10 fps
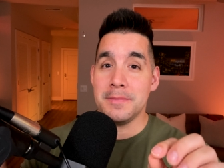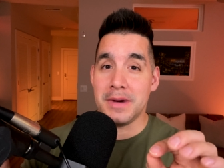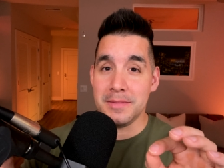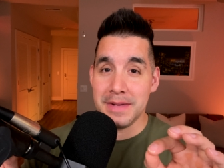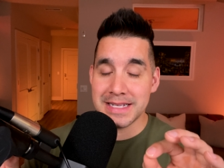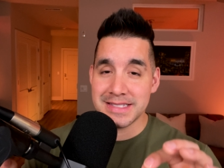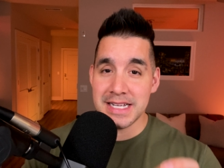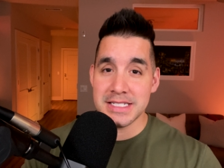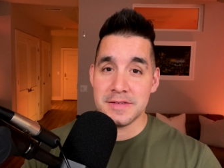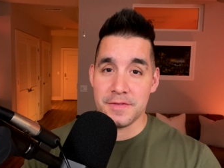might make
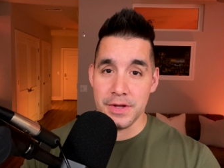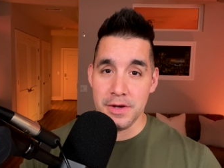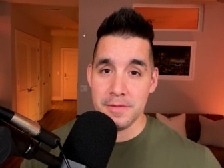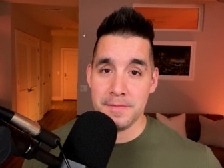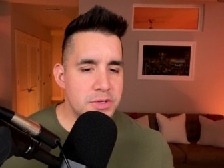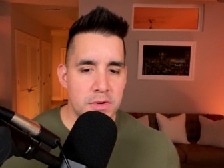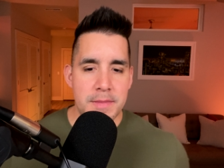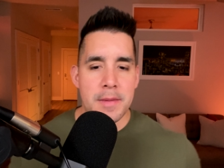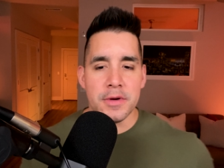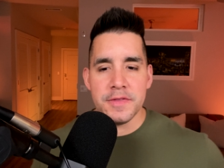sense for you. So
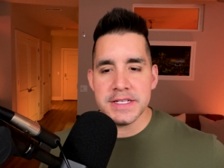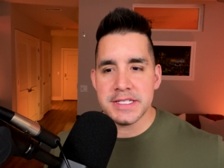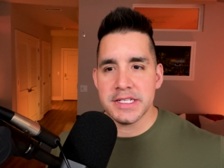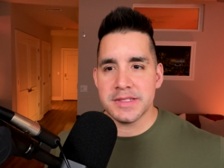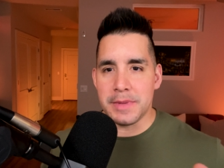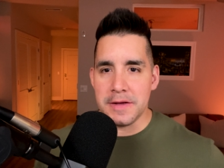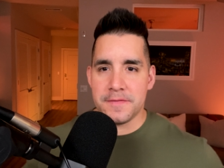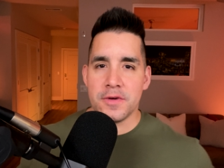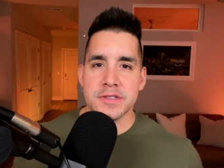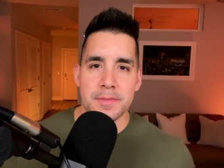remember, this is my
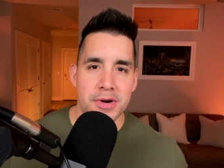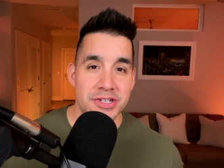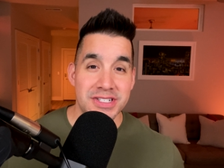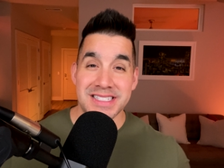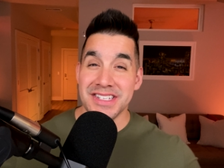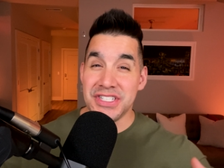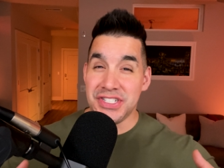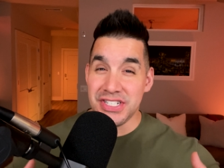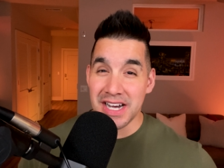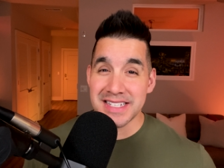first impressions
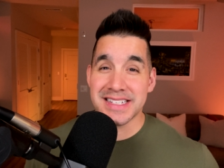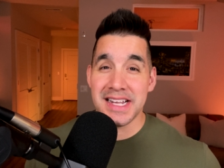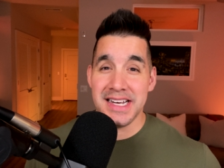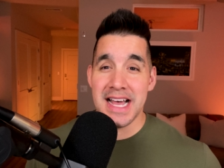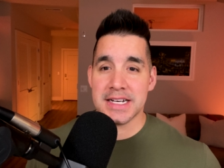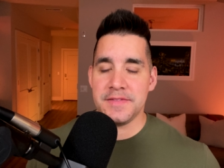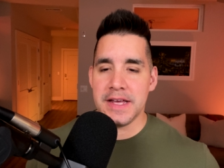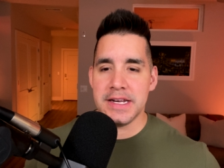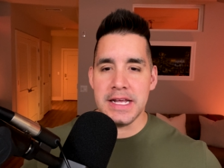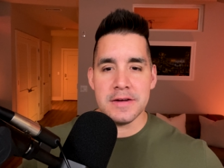just getting
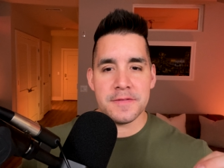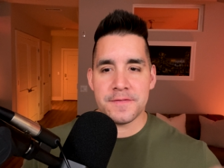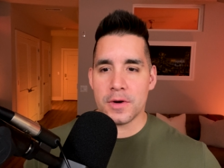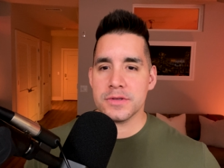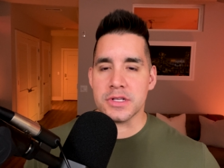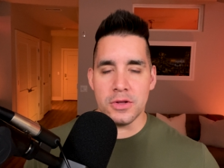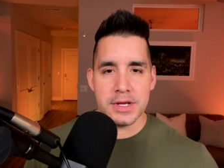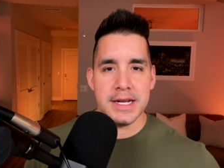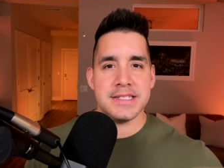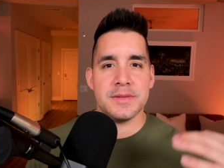activated and first
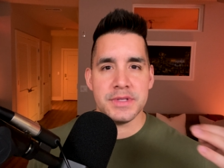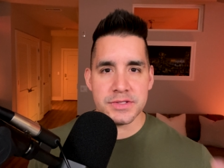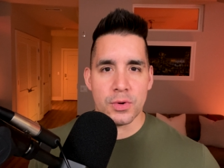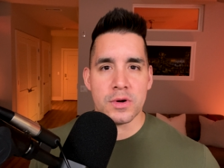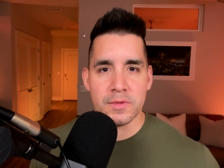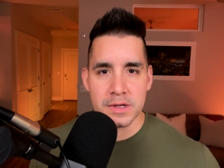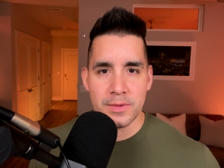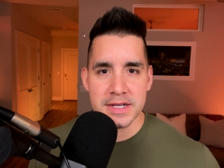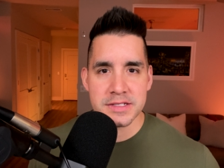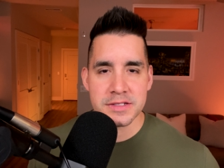looking at some of these order
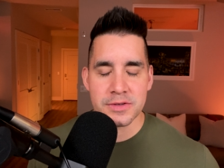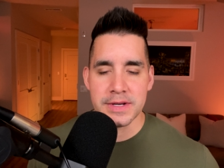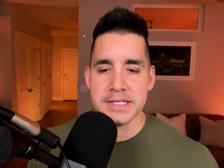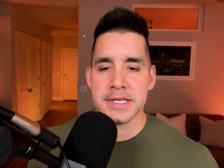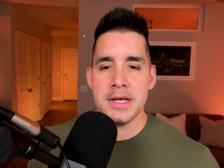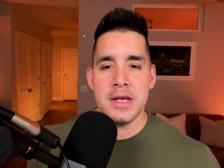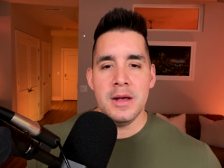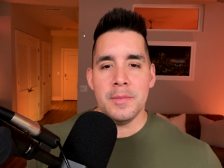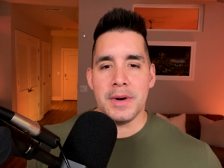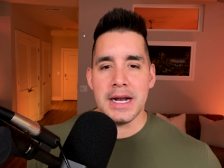request screens.
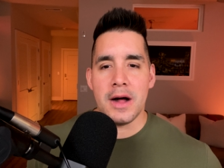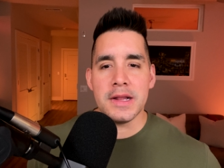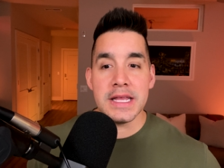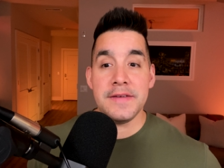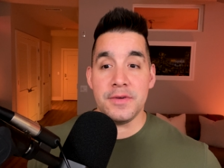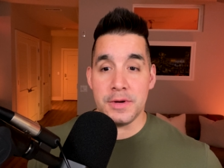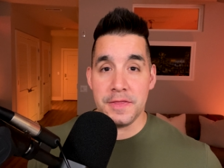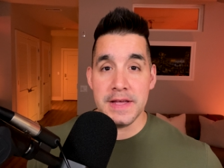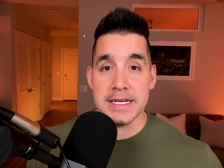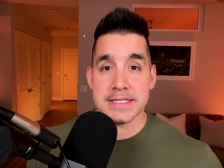But I'll leave you
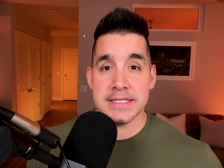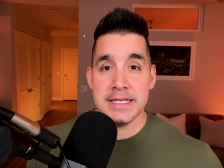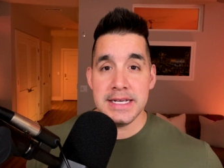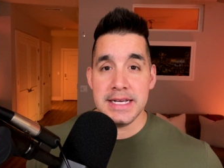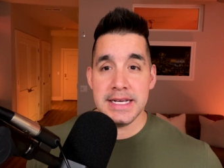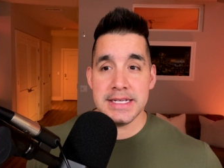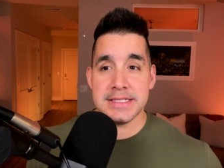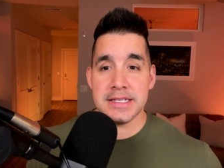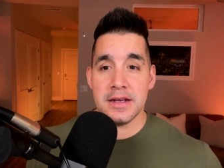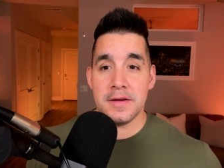with this
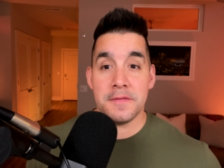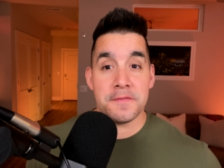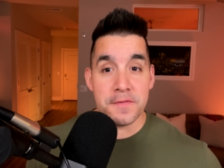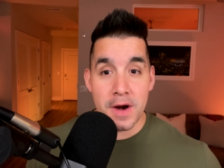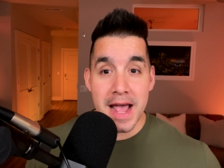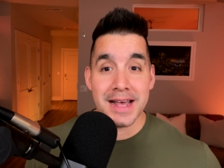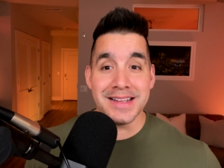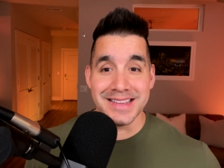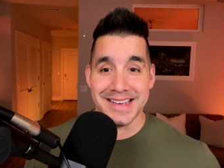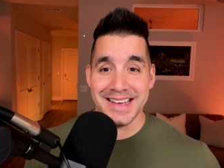is
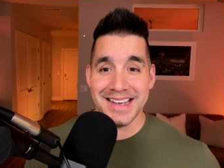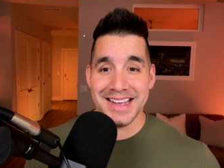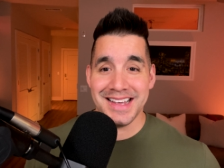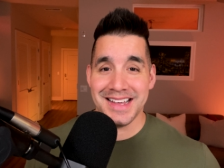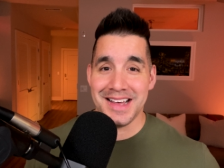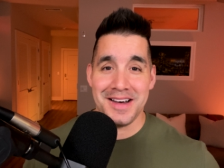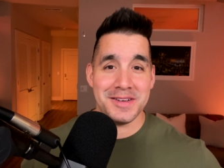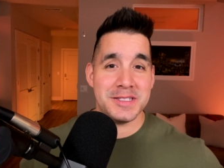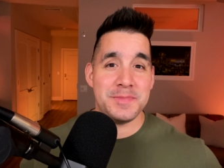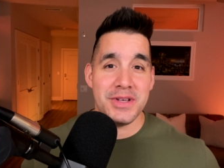frankly, I'll
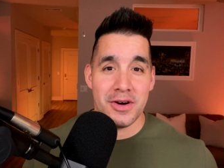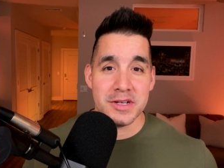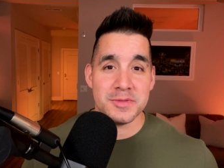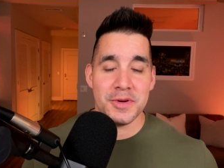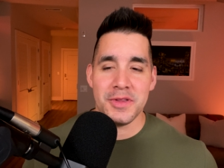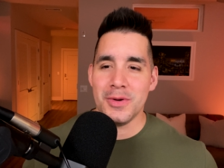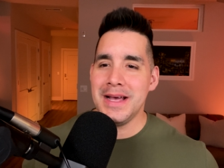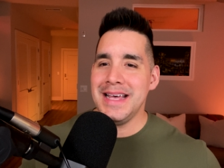just be honest with you.